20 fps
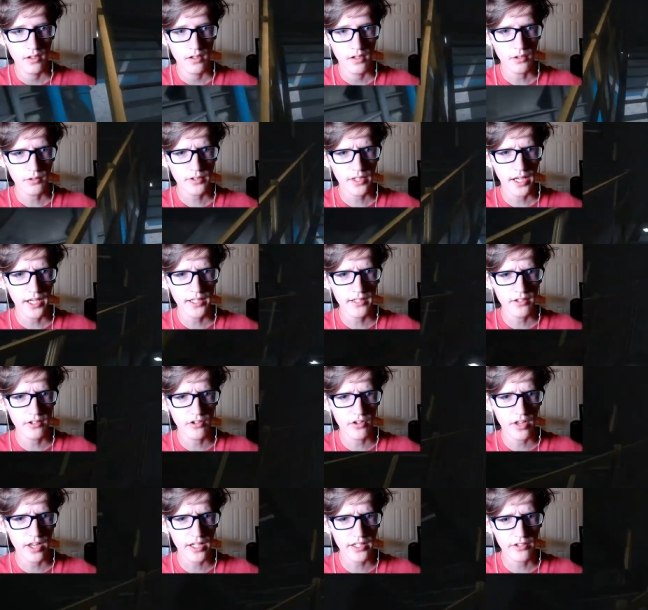Okay, there's a
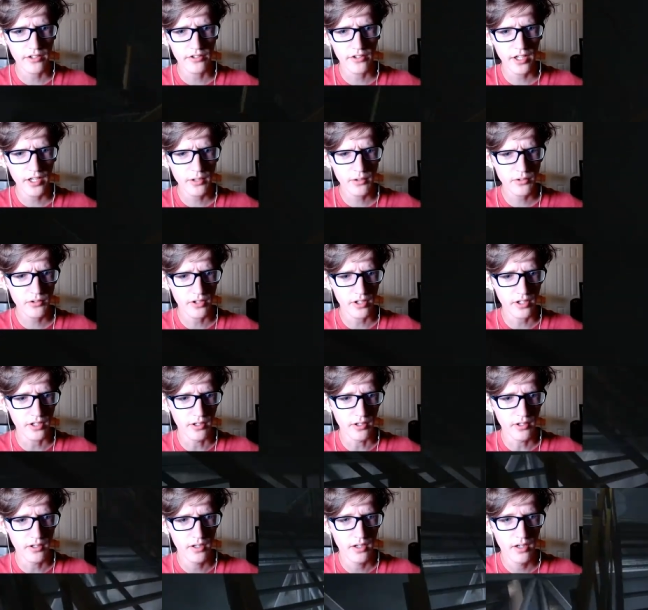lot of stairs
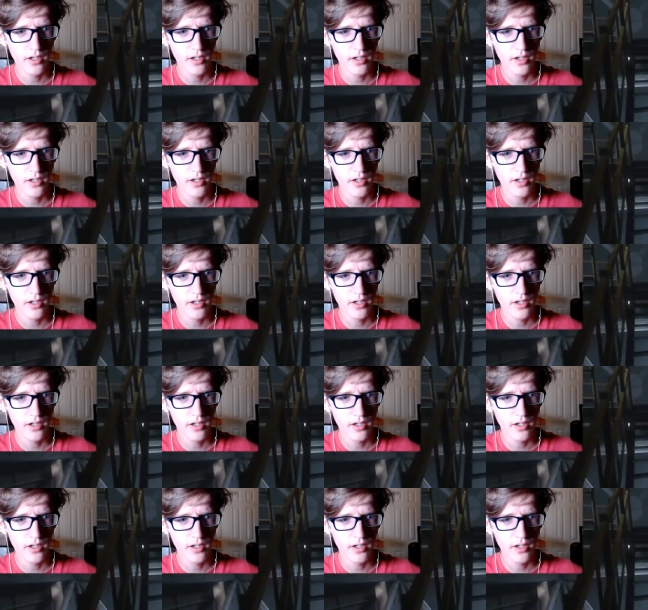here.